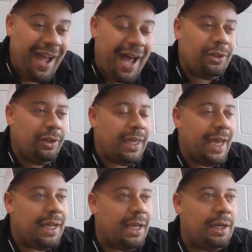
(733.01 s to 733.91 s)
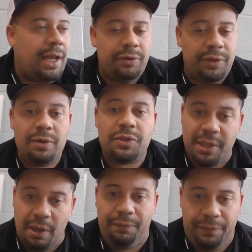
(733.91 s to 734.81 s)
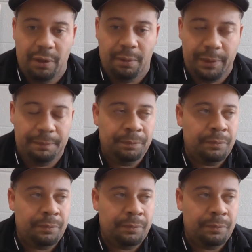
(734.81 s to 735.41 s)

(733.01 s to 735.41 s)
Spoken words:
I look at it and now they're self-filming,